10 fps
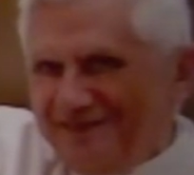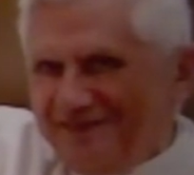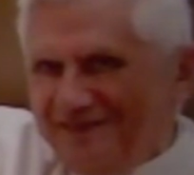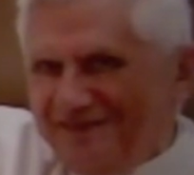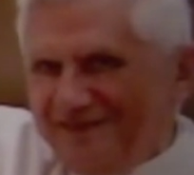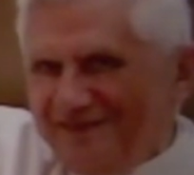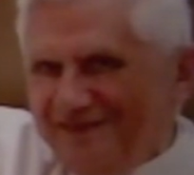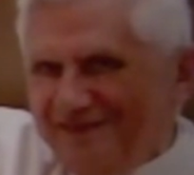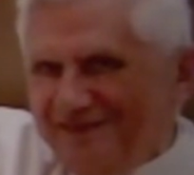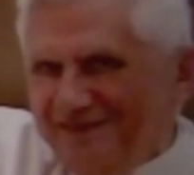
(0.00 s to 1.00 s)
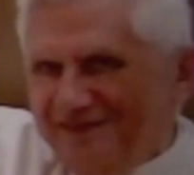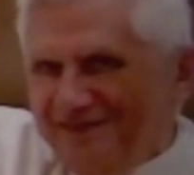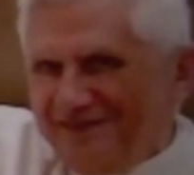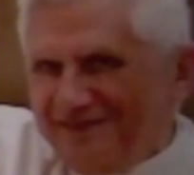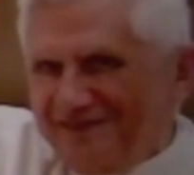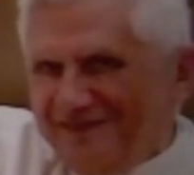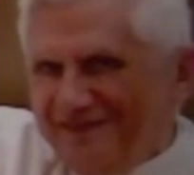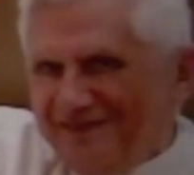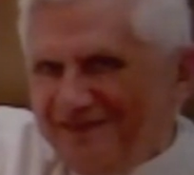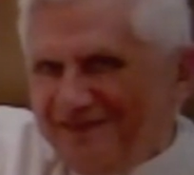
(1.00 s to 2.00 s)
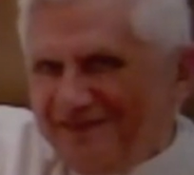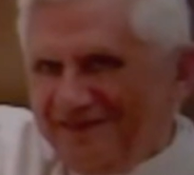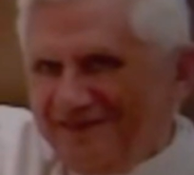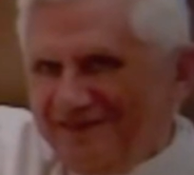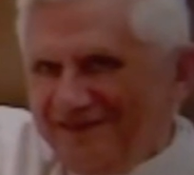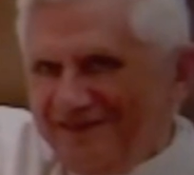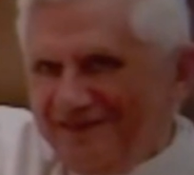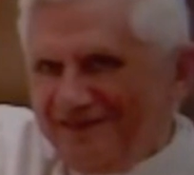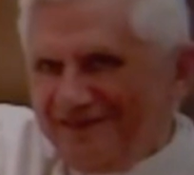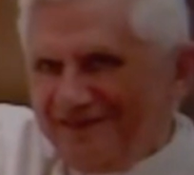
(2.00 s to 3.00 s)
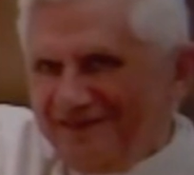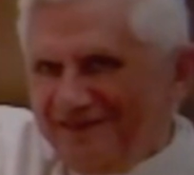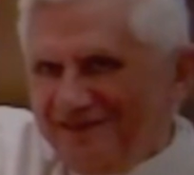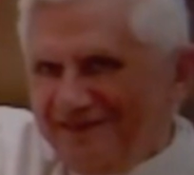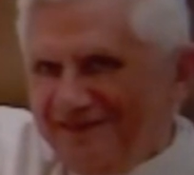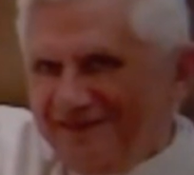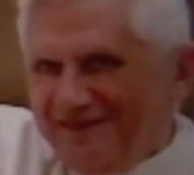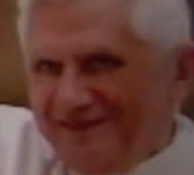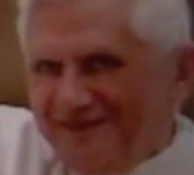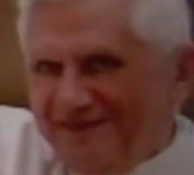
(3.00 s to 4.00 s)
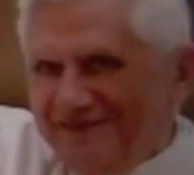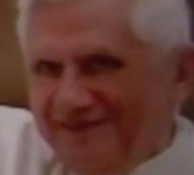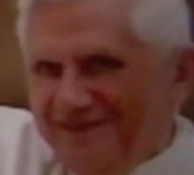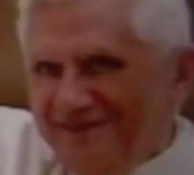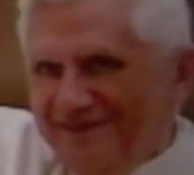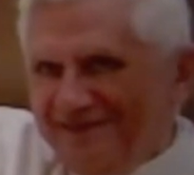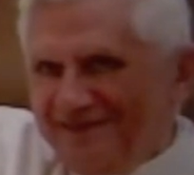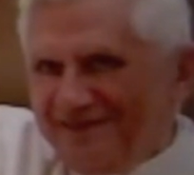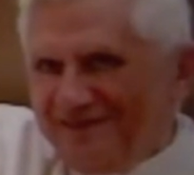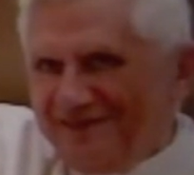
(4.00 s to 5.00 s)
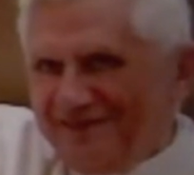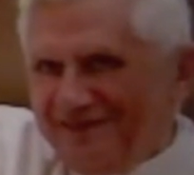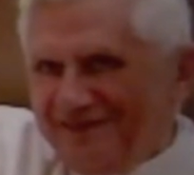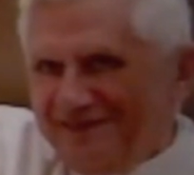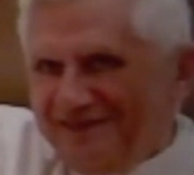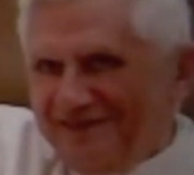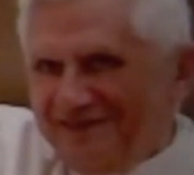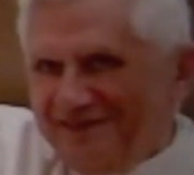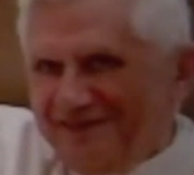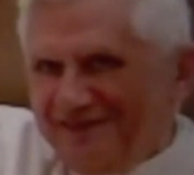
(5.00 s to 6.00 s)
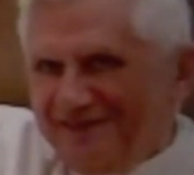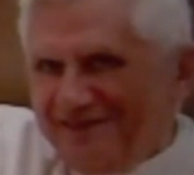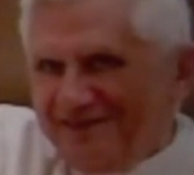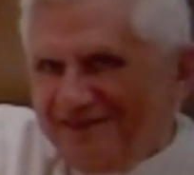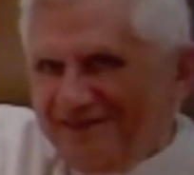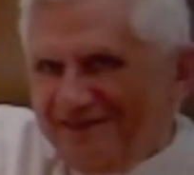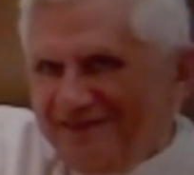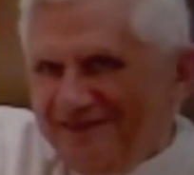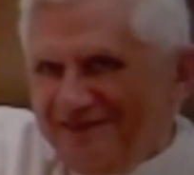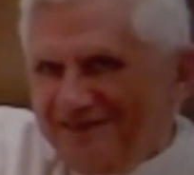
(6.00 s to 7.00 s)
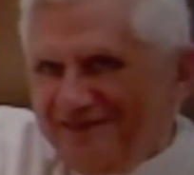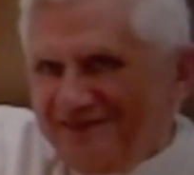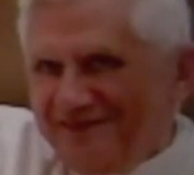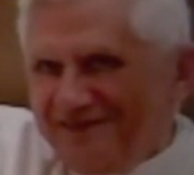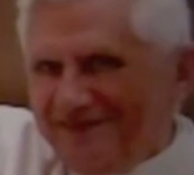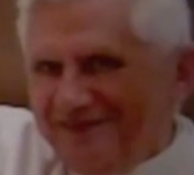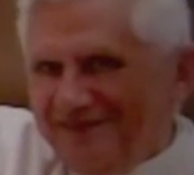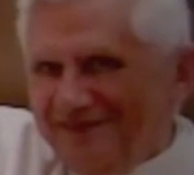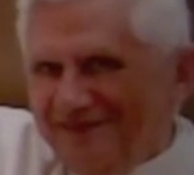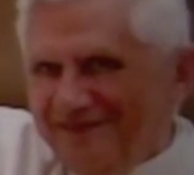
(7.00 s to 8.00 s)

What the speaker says: (silent)